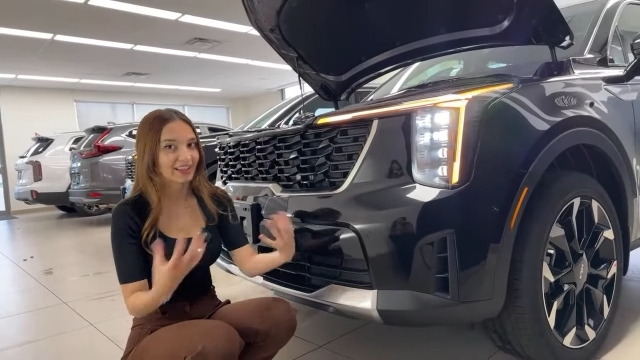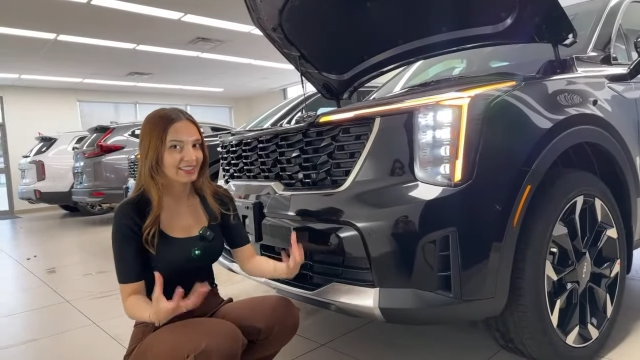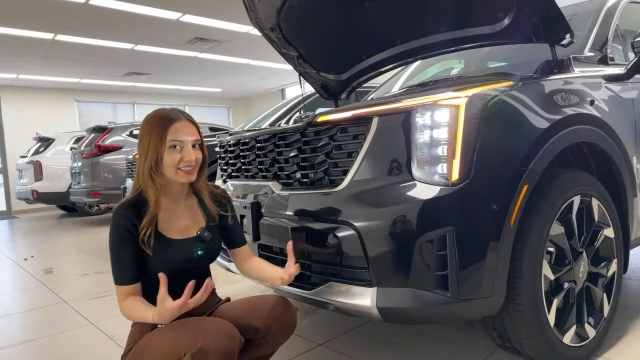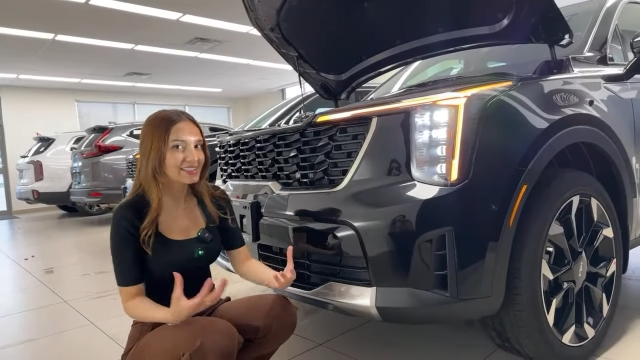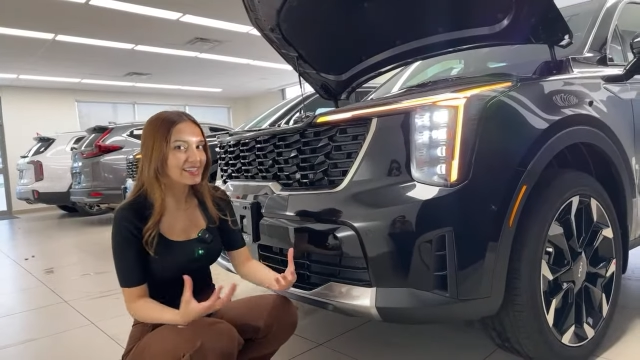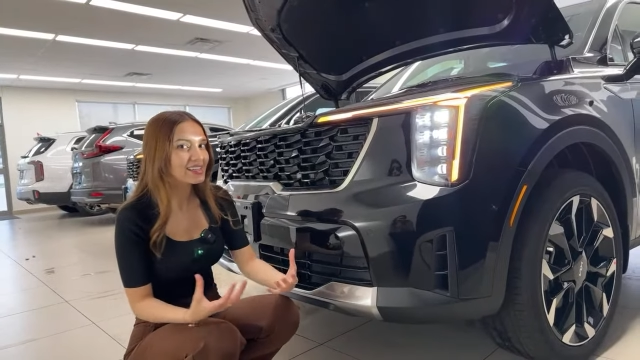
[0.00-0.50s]

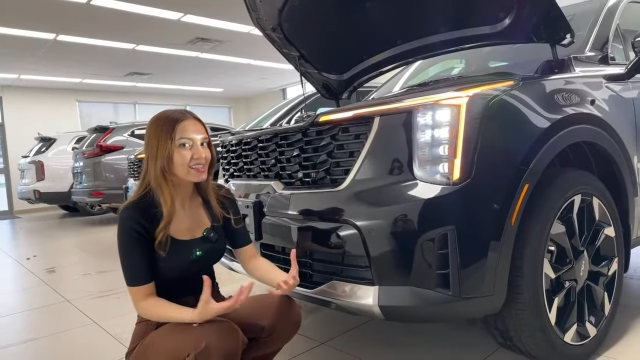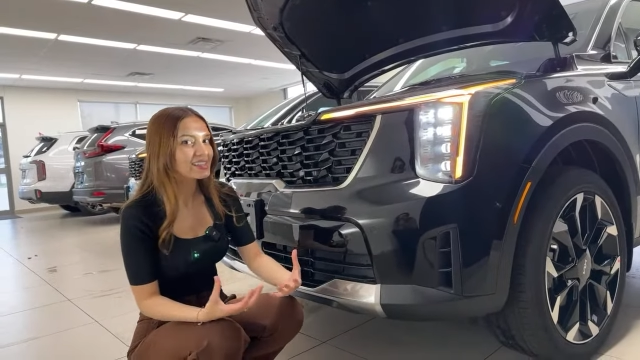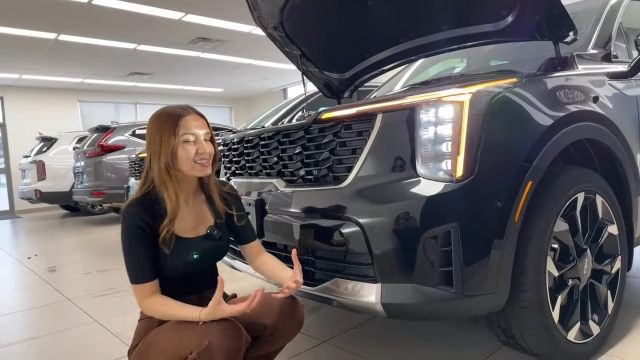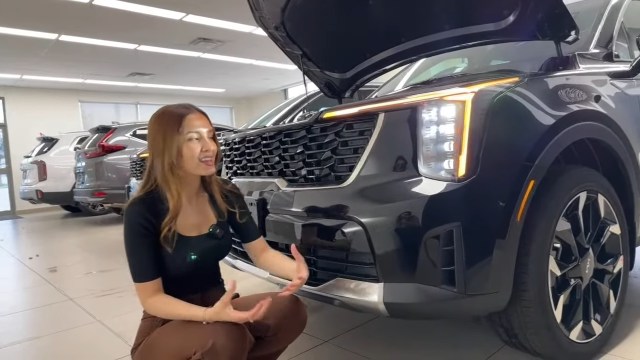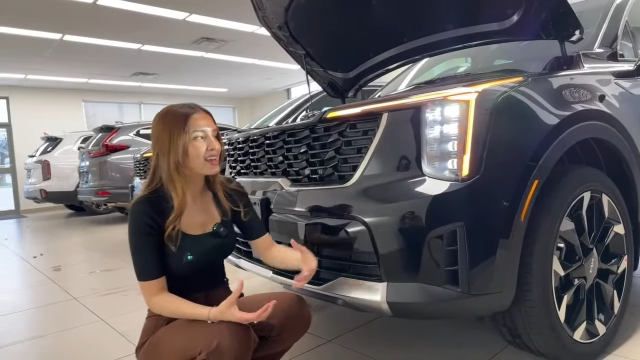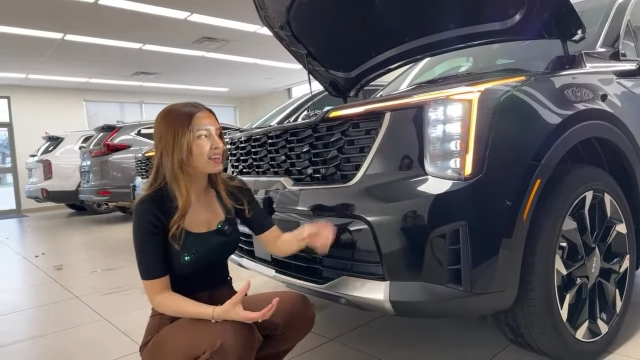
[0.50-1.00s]

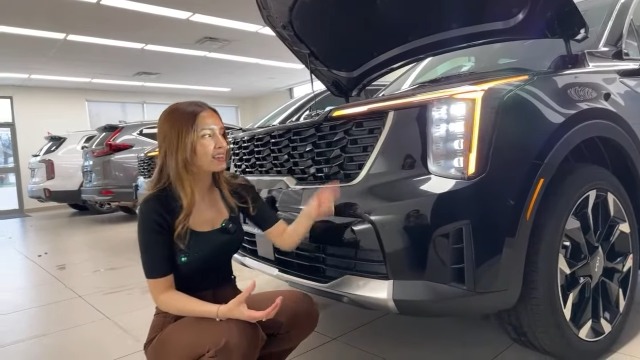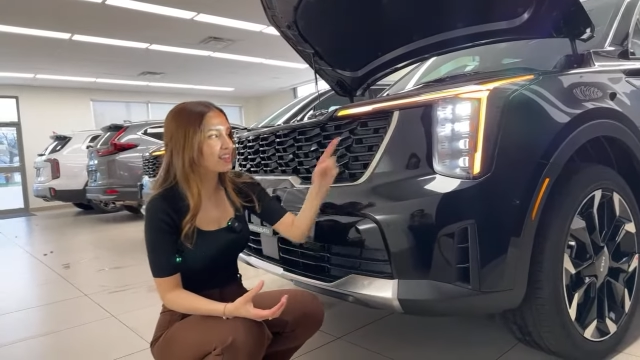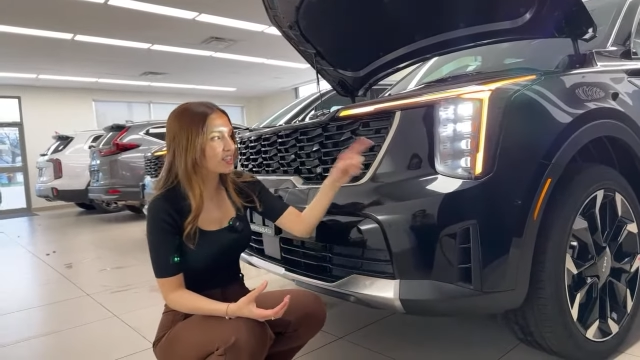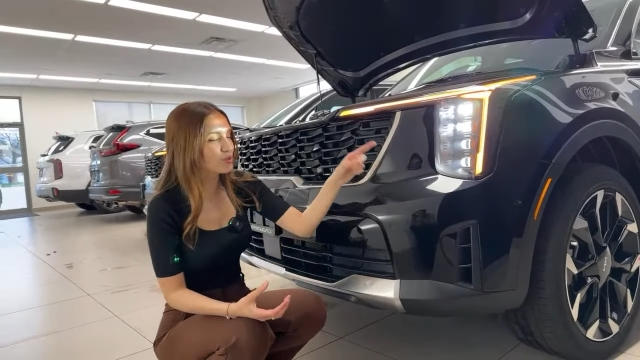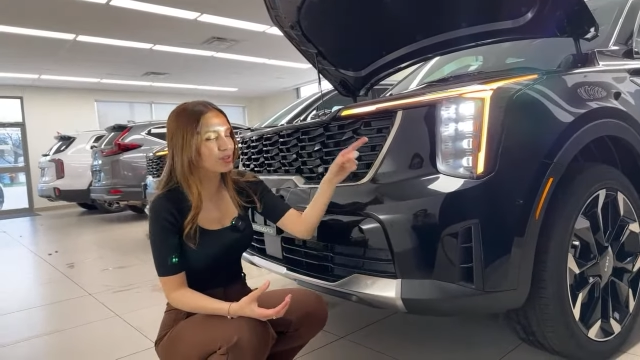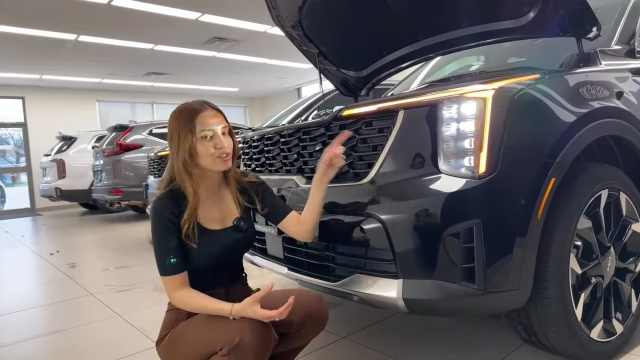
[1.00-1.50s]
LEDs,
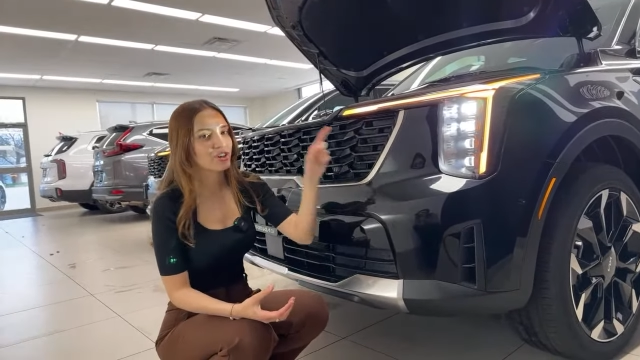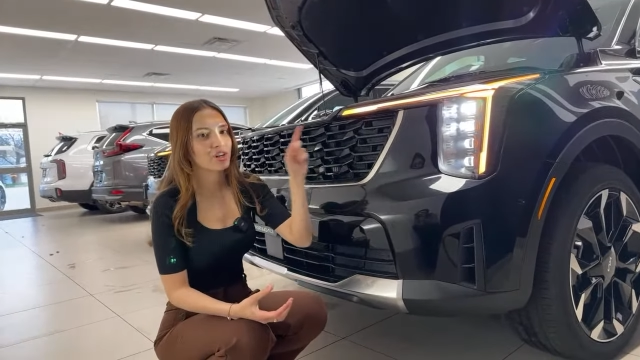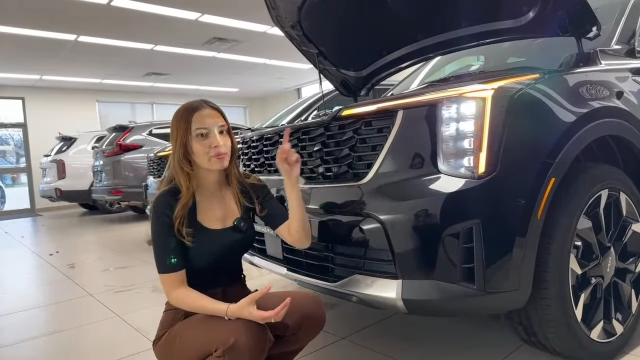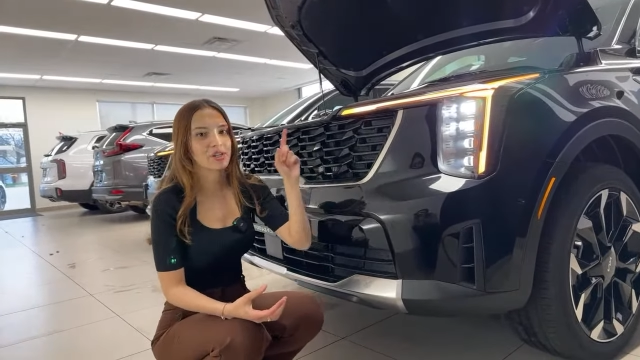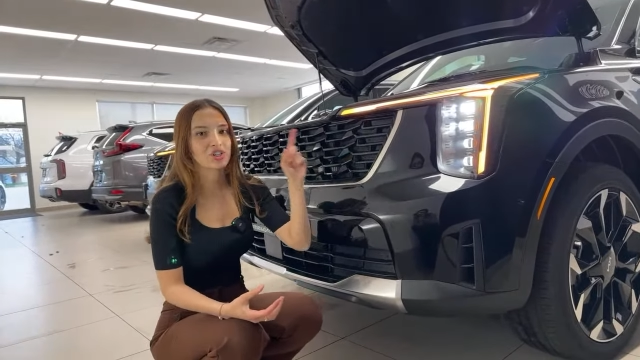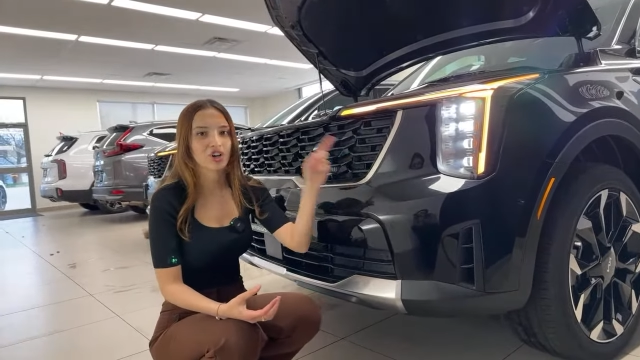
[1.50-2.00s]
these ones are
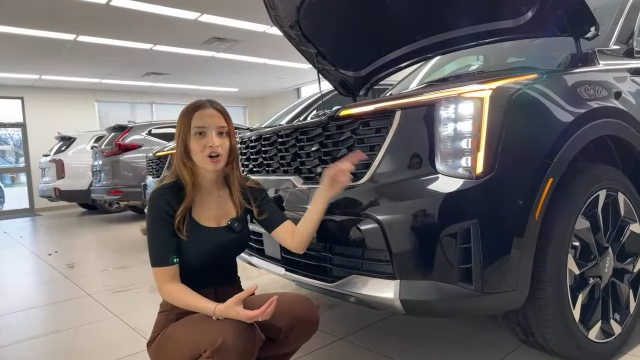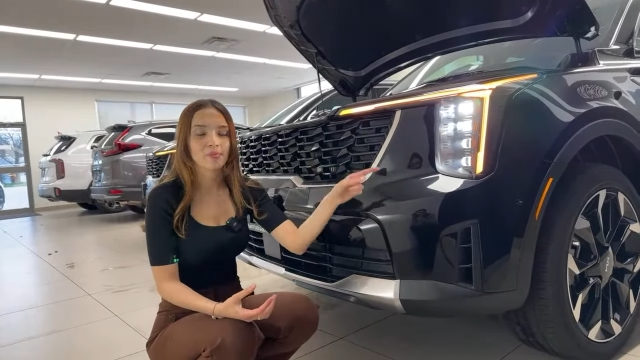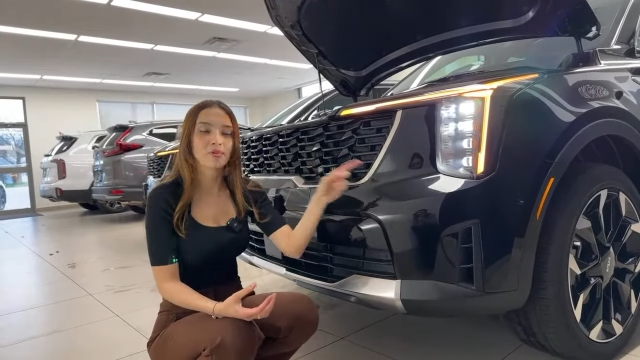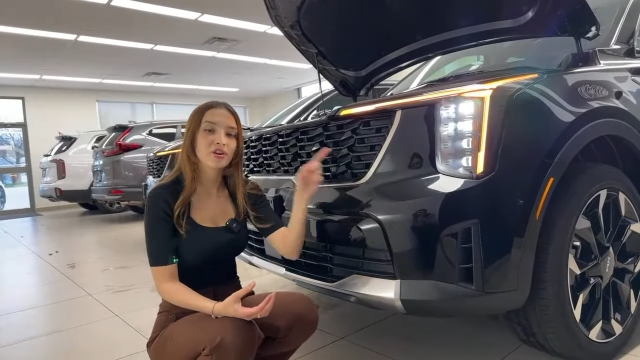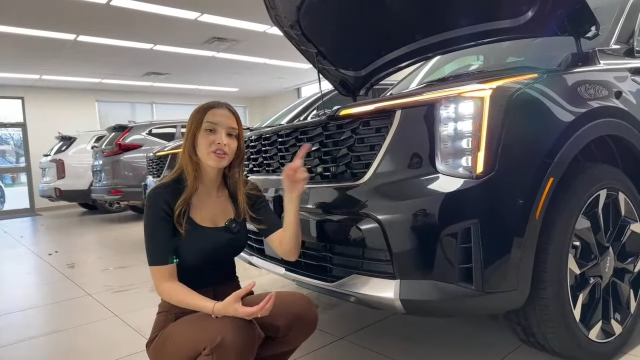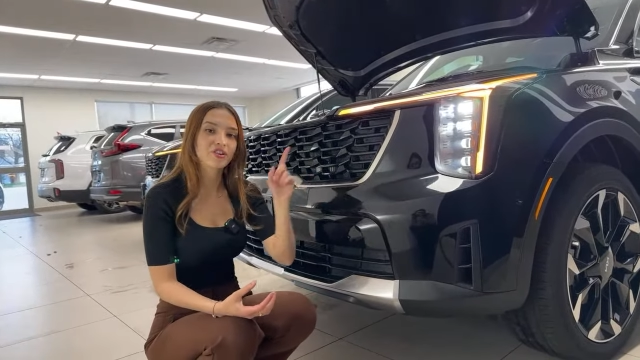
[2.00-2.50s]
gonna be
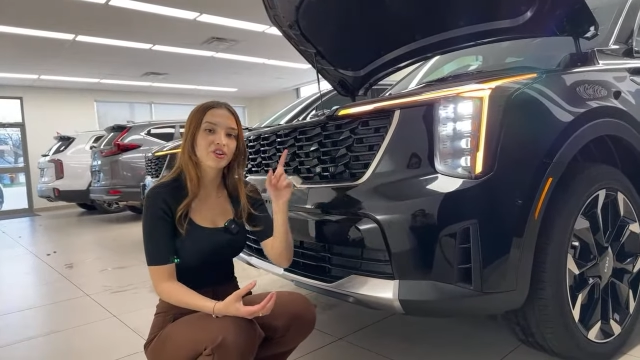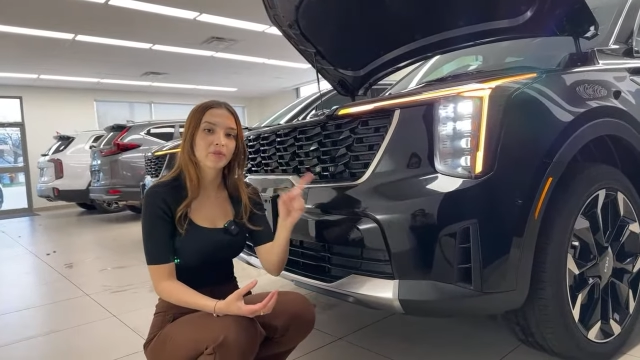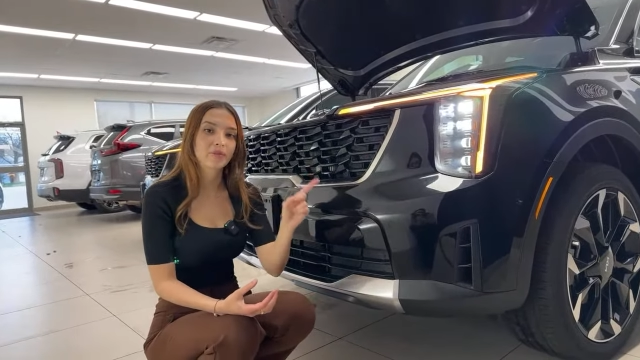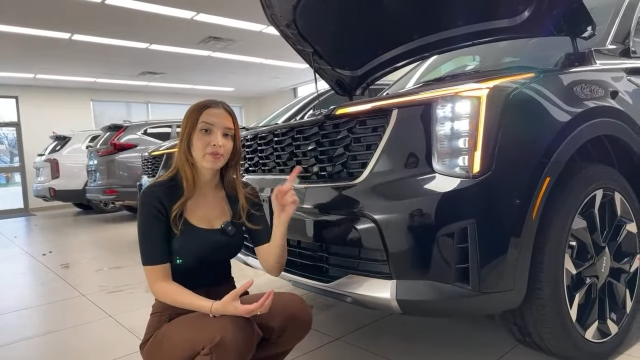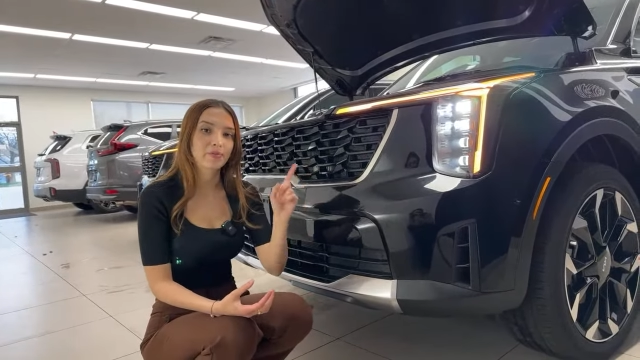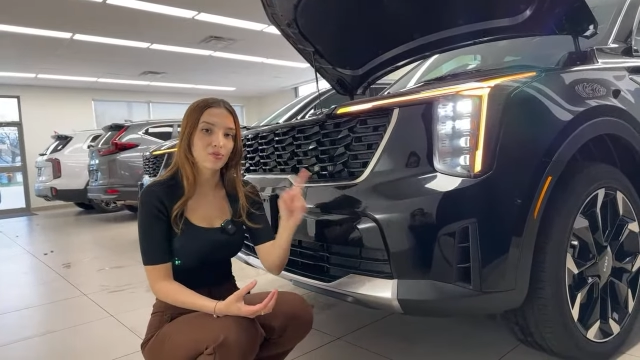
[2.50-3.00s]
sharper and they're
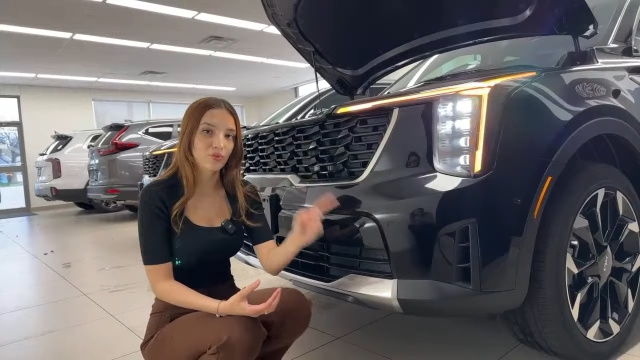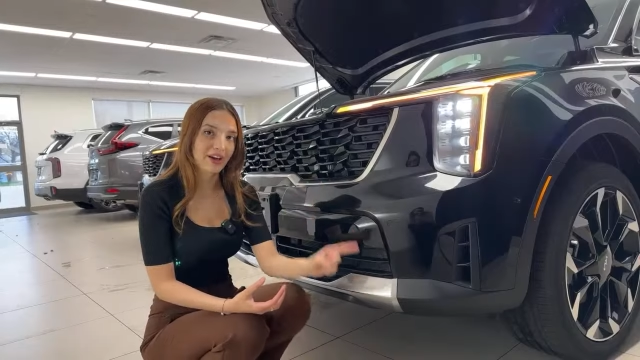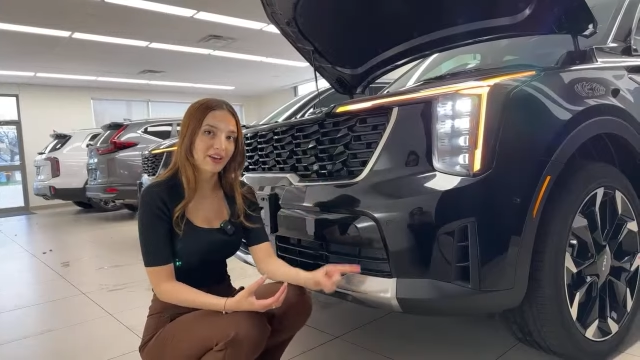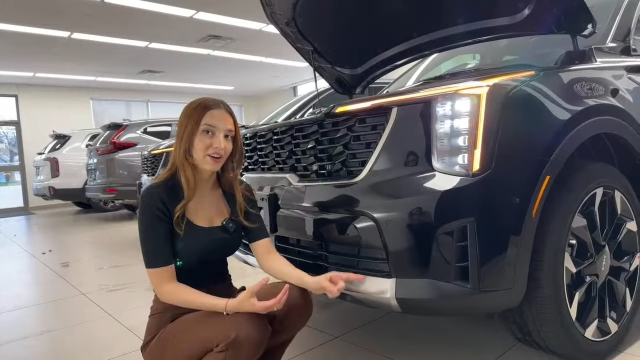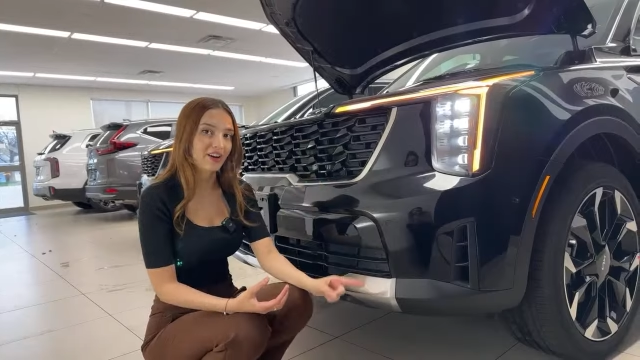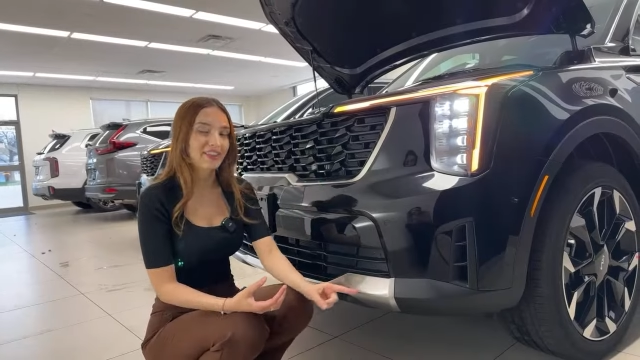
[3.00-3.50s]
gonna be brighter,